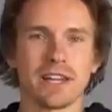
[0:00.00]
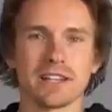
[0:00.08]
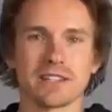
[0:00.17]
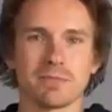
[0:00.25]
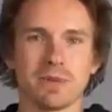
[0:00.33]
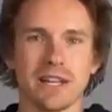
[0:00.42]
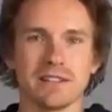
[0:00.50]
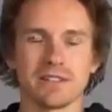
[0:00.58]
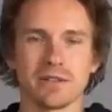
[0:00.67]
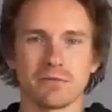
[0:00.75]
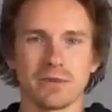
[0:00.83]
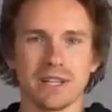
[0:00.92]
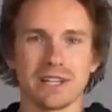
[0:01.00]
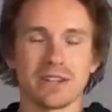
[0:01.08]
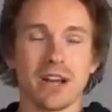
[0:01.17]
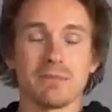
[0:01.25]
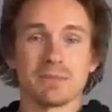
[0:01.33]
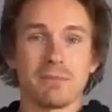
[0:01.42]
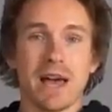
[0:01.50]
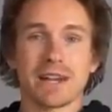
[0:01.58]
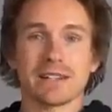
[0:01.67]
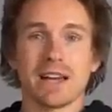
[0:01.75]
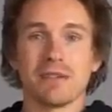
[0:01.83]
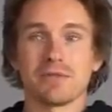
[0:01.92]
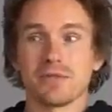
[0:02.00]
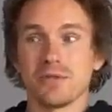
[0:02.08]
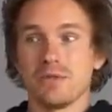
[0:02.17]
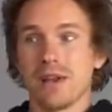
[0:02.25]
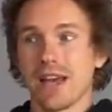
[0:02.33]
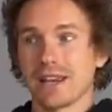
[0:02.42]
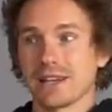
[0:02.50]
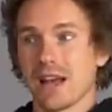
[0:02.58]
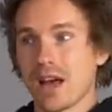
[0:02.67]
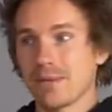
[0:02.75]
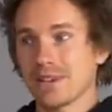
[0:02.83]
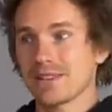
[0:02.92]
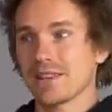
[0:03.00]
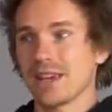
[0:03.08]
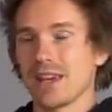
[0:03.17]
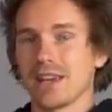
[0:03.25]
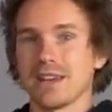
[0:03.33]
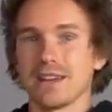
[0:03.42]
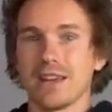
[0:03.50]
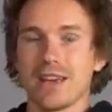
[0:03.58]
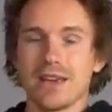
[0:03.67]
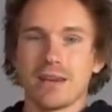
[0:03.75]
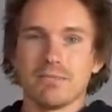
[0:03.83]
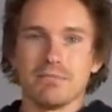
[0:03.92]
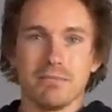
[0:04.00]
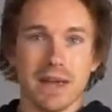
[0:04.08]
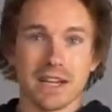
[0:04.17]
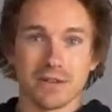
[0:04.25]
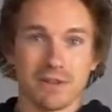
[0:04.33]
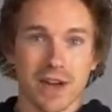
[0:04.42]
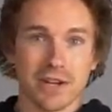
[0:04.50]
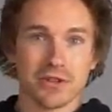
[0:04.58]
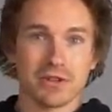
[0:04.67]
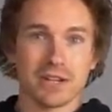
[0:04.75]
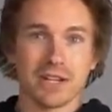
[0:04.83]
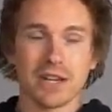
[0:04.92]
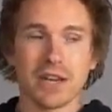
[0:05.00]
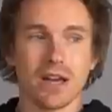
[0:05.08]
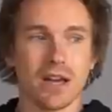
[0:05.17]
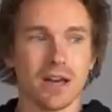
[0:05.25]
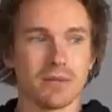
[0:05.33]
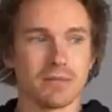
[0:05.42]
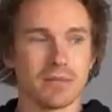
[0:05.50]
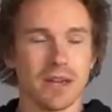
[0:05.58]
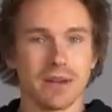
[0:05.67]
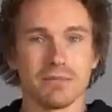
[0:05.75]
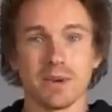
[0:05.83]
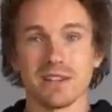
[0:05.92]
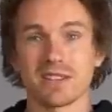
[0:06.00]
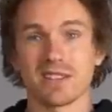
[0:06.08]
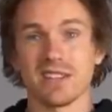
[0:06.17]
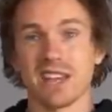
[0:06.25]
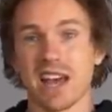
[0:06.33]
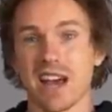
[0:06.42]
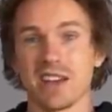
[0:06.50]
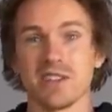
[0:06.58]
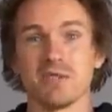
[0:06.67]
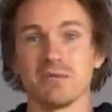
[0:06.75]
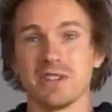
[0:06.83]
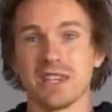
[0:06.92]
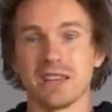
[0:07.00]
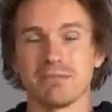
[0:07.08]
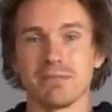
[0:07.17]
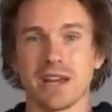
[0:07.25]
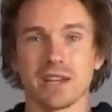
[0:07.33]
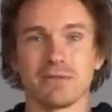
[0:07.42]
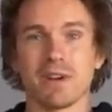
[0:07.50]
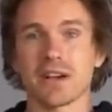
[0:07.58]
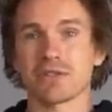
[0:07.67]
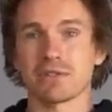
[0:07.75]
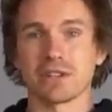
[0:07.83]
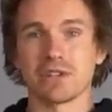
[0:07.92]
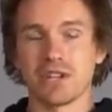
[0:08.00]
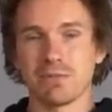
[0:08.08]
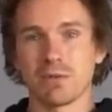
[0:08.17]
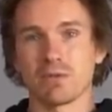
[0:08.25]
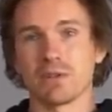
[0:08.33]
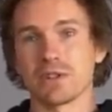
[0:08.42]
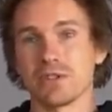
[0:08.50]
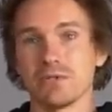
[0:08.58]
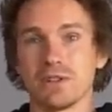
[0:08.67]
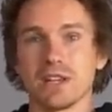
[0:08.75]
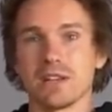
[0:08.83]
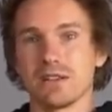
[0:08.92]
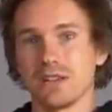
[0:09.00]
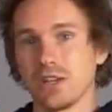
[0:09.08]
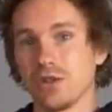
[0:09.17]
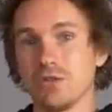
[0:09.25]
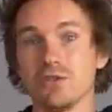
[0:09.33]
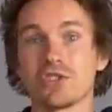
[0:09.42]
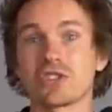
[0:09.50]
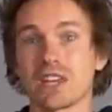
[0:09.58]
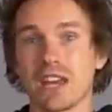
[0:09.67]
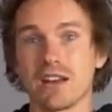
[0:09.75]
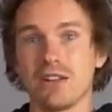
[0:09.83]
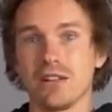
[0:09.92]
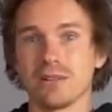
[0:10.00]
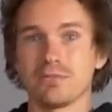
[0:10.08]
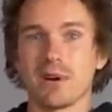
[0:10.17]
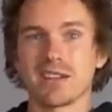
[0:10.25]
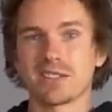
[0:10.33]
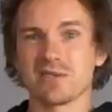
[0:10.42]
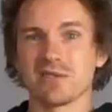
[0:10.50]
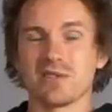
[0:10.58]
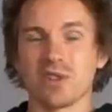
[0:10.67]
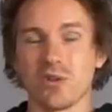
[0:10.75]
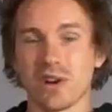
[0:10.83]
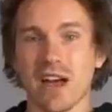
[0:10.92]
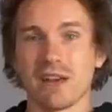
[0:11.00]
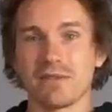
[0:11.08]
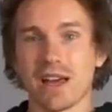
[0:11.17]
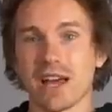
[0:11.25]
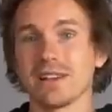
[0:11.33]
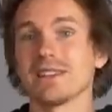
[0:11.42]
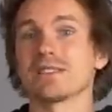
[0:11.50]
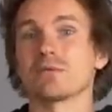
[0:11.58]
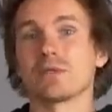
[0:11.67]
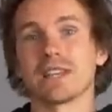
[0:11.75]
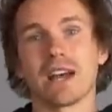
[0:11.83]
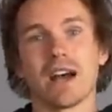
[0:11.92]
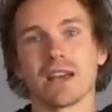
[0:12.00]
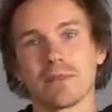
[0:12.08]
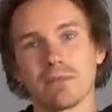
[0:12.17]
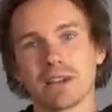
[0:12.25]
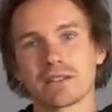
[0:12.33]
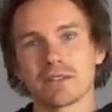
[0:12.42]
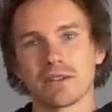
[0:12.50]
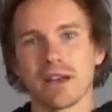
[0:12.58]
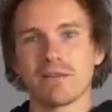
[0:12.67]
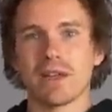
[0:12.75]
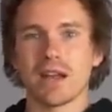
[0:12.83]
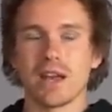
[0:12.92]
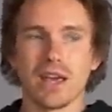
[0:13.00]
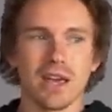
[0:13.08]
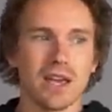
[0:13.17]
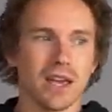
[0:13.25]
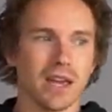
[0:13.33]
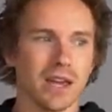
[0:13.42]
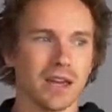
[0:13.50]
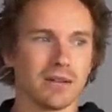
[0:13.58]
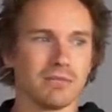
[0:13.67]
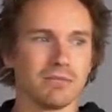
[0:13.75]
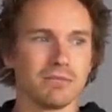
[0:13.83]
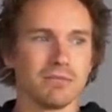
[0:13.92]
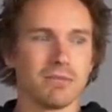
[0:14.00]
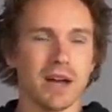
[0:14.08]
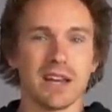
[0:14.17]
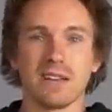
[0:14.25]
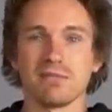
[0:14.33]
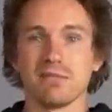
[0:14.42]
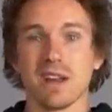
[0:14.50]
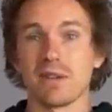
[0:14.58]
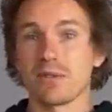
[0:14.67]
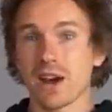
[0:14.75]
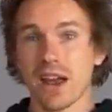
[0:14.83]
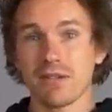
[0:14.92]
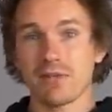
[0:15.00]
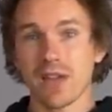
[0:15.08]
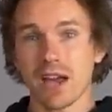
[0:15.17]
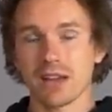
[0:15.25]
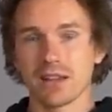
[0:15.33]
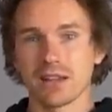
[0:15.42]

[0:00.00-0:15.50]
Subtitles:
that explains it. It really comes back down to economics and manufacturing, and basically how you get manufacturing cheaper once you get huge scale, and bicycles don't have that, at least really high-end bikes don't have that, and might never have that